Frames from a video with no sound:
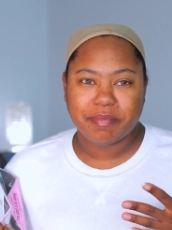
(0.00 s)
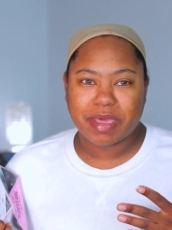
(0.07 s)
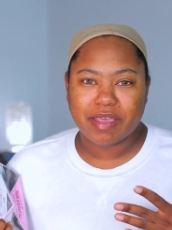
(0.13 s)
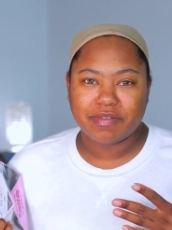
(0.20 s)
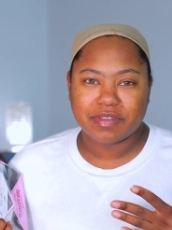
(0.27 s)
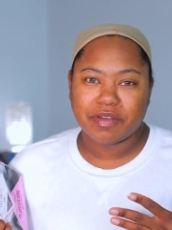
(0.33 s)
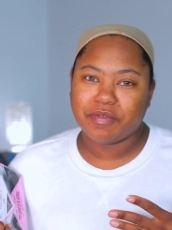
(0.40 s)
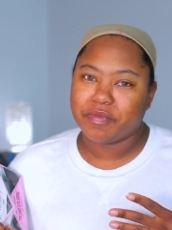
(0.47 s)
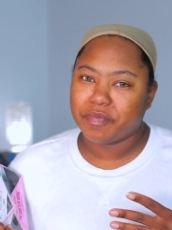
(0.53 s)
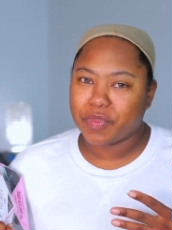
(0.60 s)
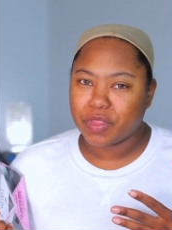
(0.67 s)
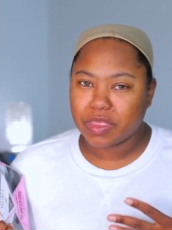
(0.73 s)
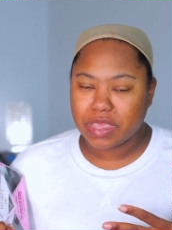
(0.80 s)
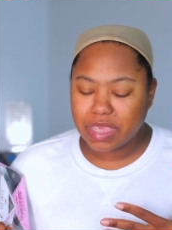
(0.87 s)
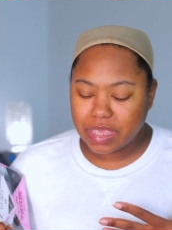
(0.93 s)
nobody was gonna
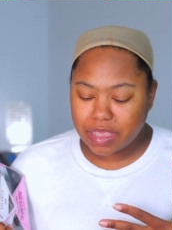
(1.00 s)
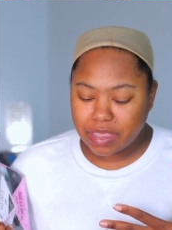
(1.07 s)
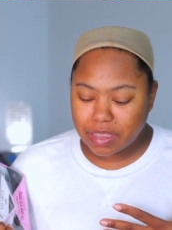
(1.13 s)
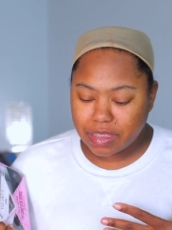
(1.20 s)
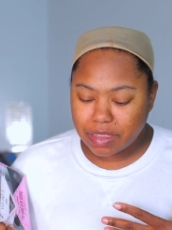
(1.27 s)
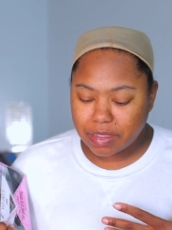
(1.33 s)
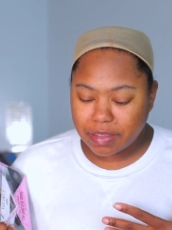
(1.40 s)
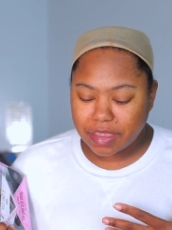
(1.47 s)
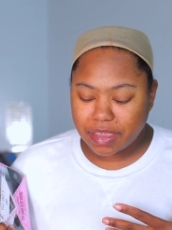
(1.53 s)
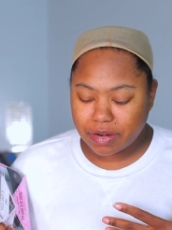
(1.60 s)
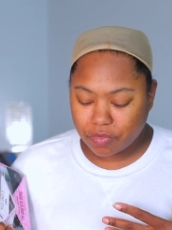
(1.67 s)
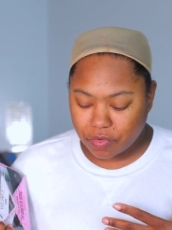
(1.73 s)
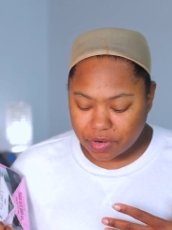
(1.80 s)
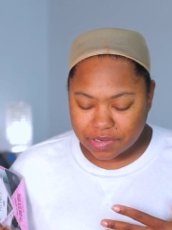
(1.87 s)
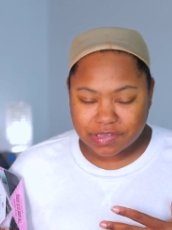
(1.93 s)
get.
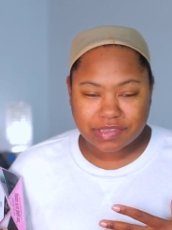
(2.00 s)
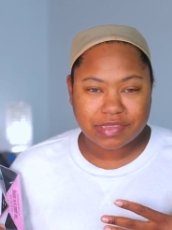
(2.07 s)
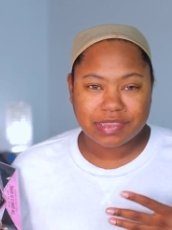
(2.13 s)
And of course,